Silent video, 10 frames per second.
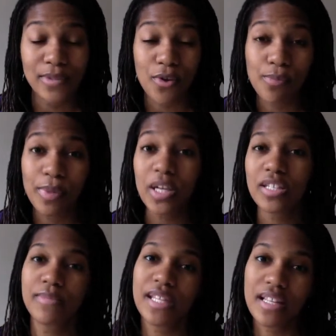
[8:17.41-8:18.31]
So pick
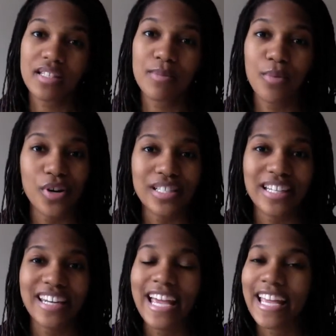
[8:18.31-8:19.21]
something that's
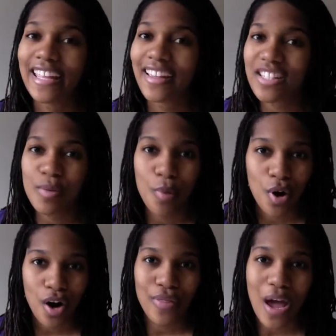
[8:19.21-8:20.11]
important, get
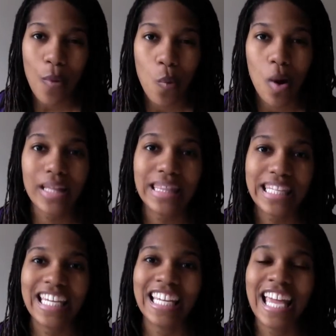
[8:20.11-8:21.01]
support on that one
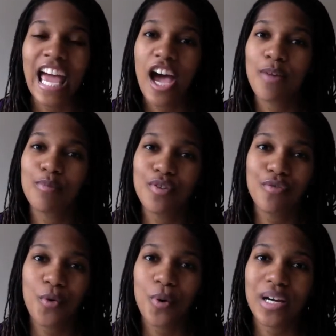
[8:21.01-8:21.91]
thing, and move
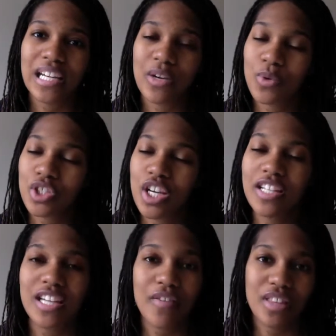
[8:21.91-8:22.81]
forward. It will
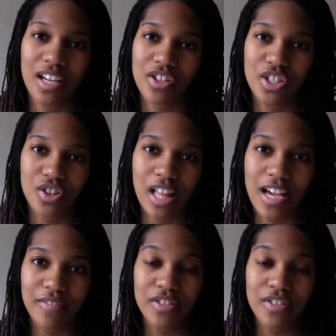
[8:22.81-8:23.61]
change everything else in your life.